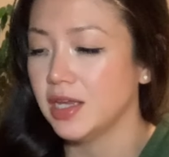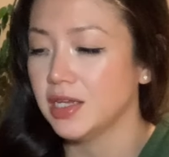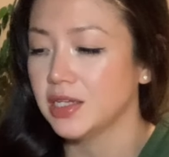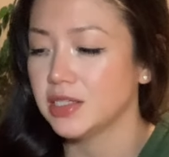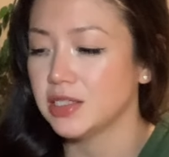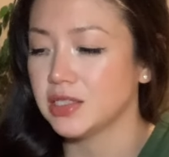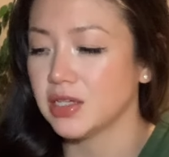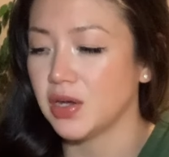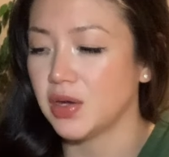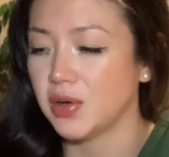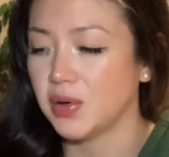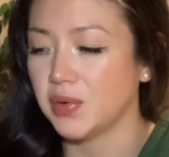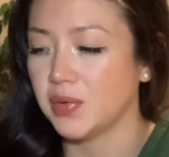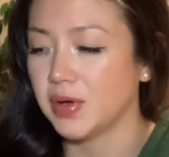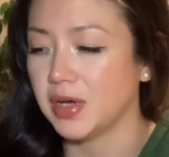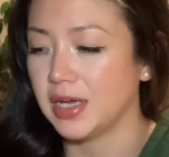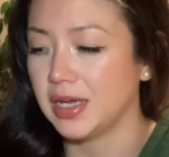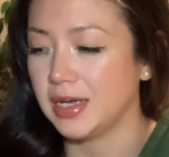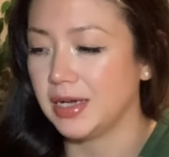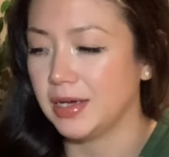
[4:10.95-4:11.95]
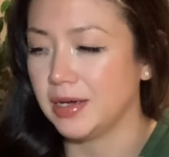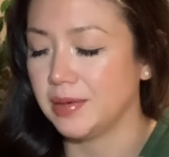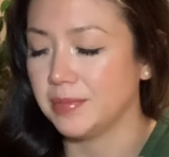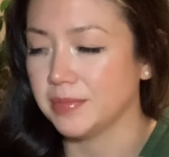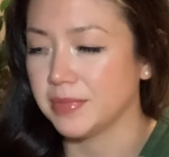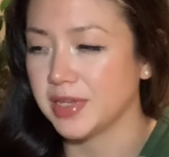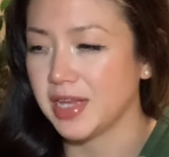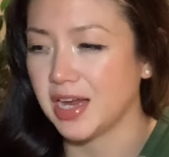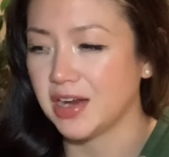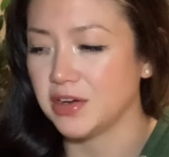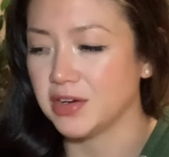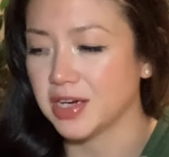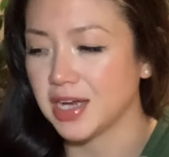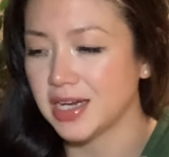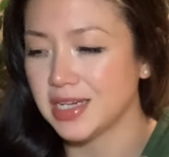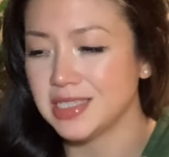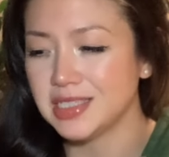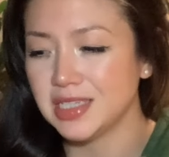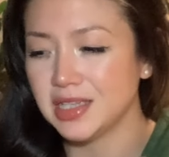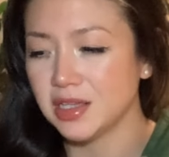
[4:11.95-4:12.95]
So yeah, you're kind
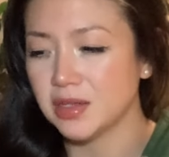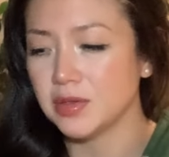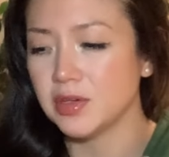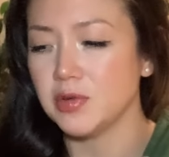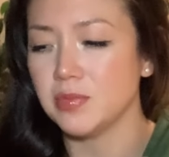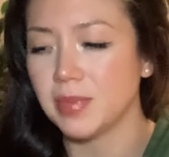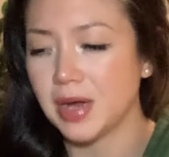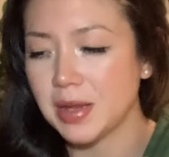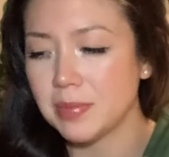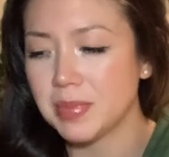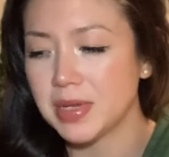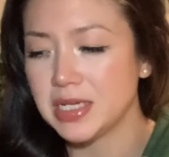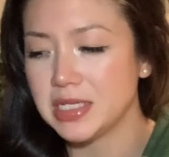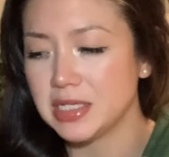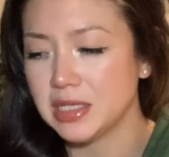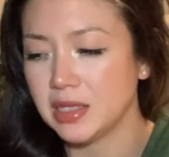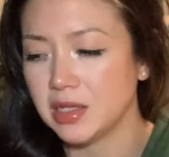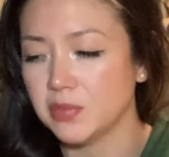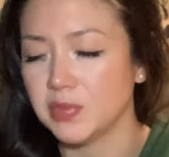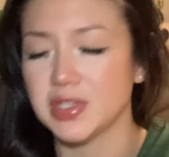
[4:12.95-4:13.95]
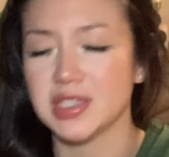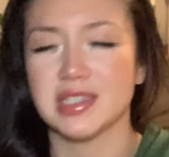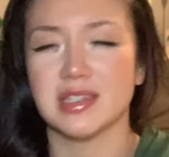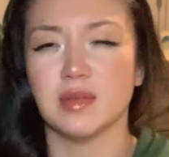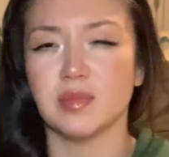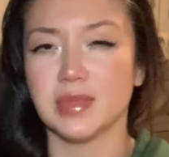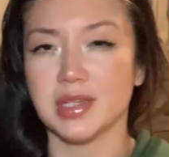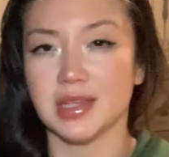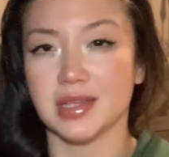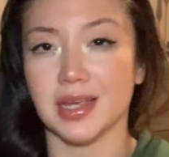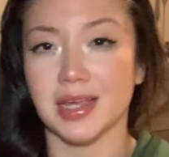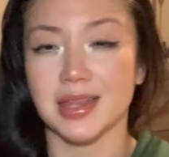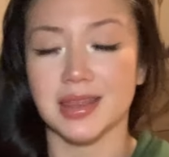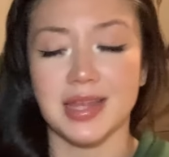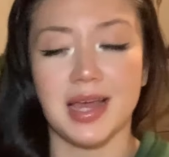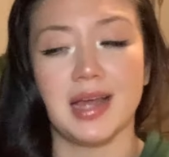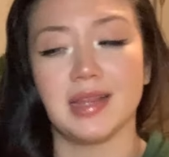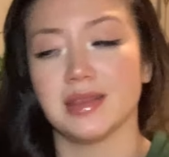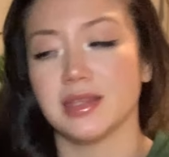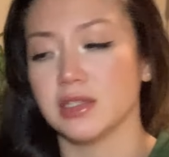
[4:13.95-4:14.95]
of dealing, you might be dealing with something like
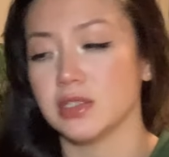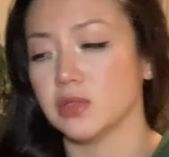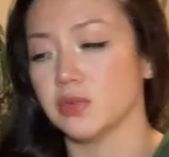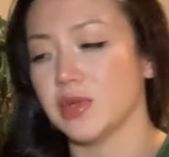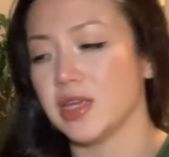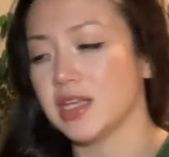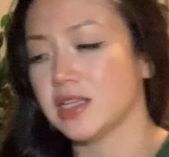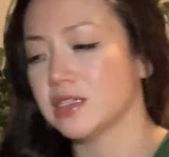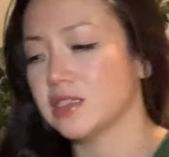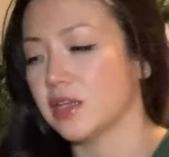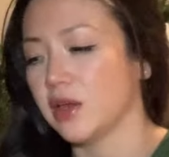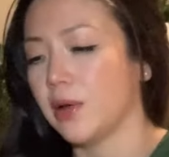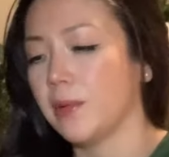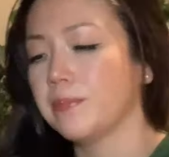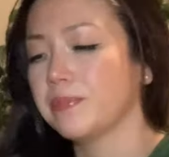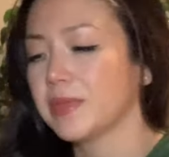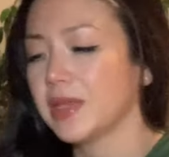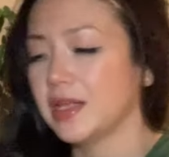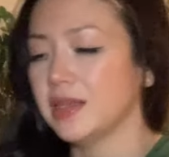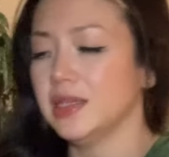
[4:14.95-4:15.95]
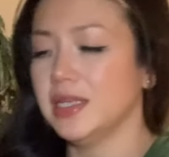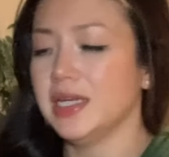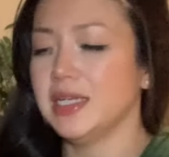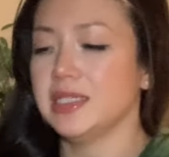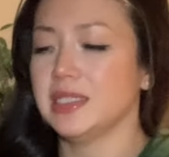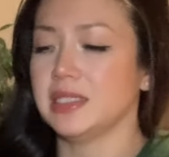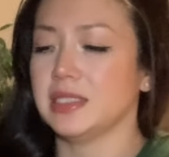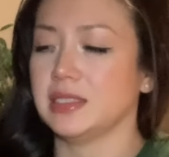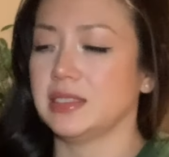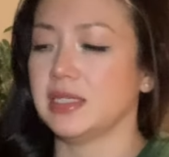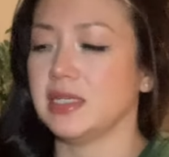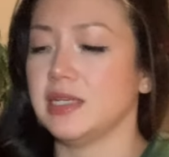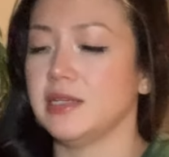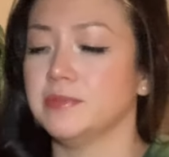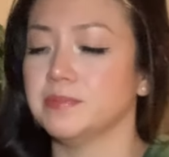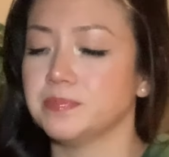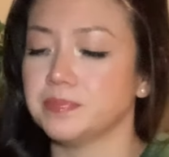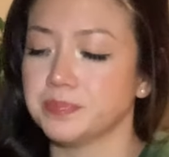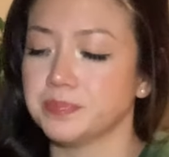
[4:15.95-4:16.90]
that this week. So let's see